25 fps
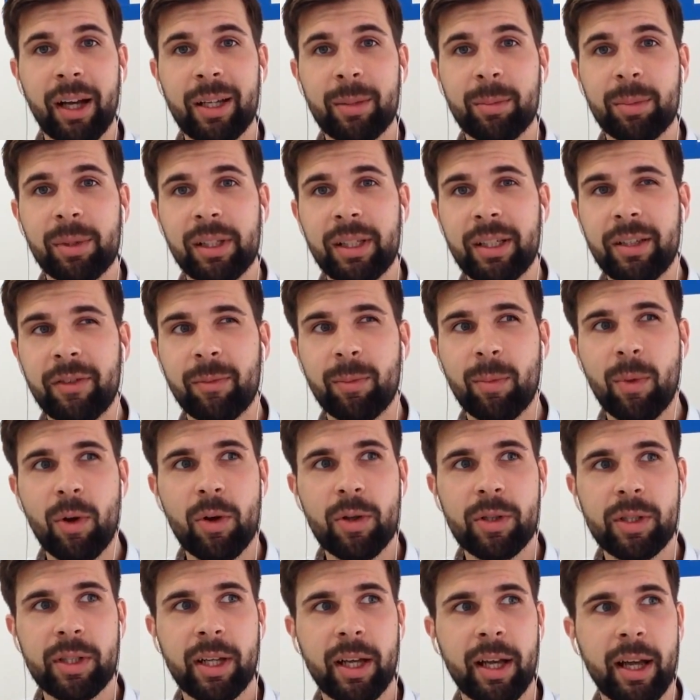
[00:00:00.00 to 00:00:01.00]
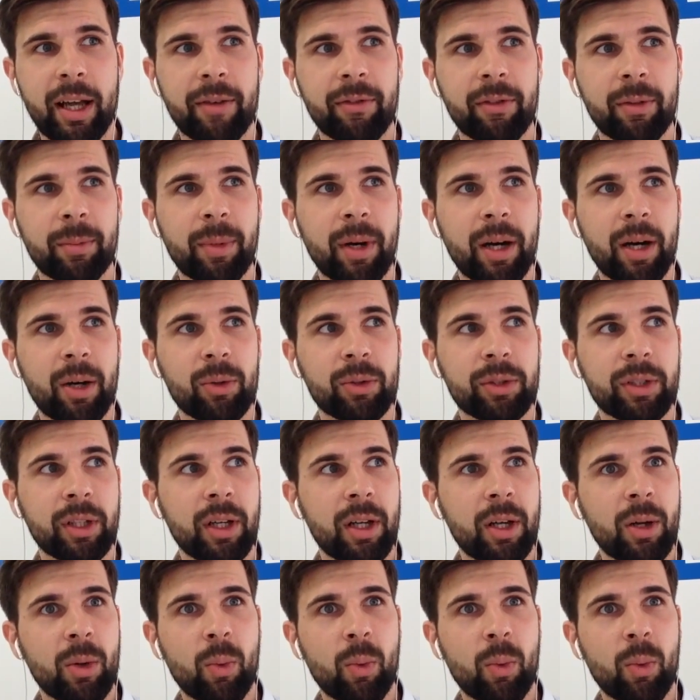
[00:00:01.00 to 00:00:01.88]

I believe Moz have about